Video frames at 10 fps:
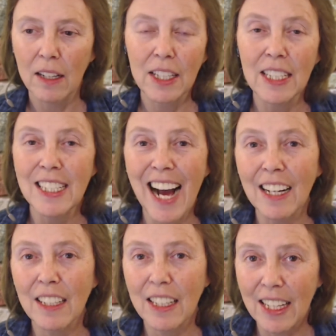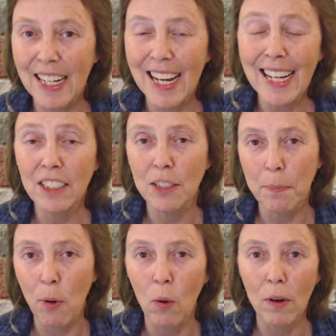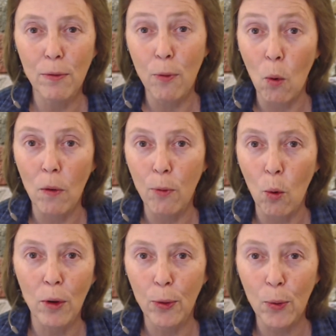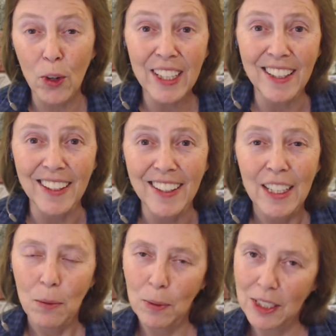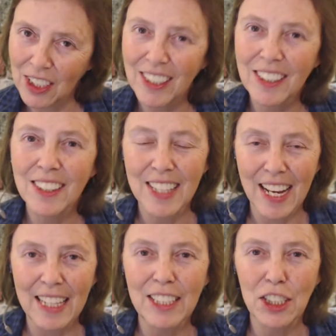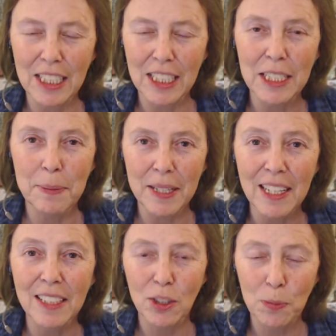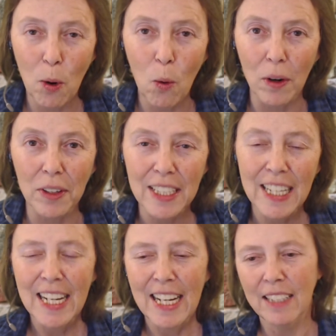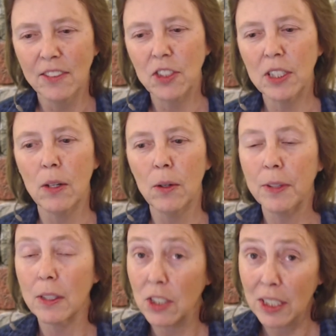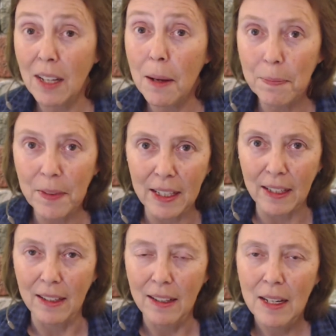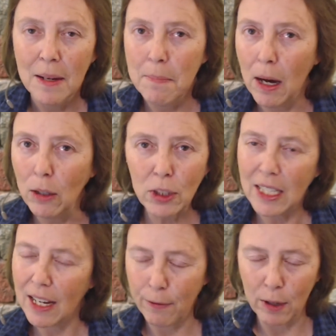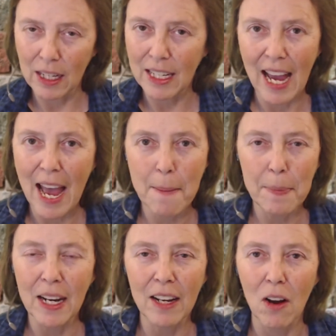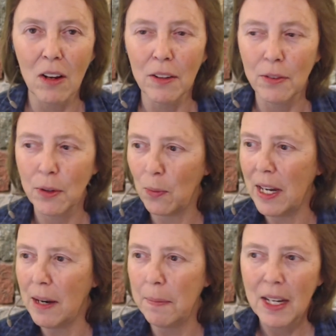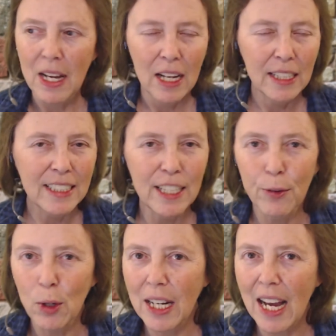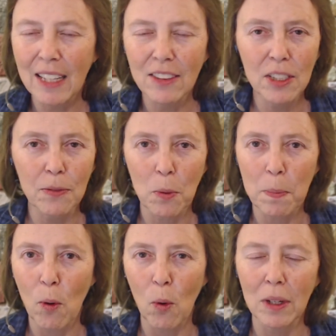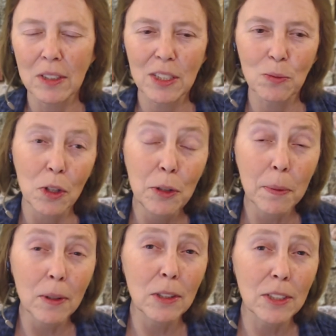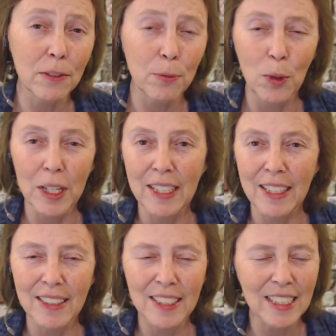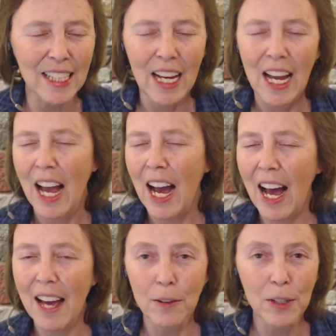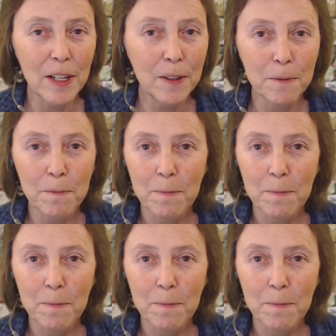could not connect to port 443, which is the HTTPS port. And so there's something most definitely happening all over the web. Different kinds of reports, rumors of what it is. It's, I don't know.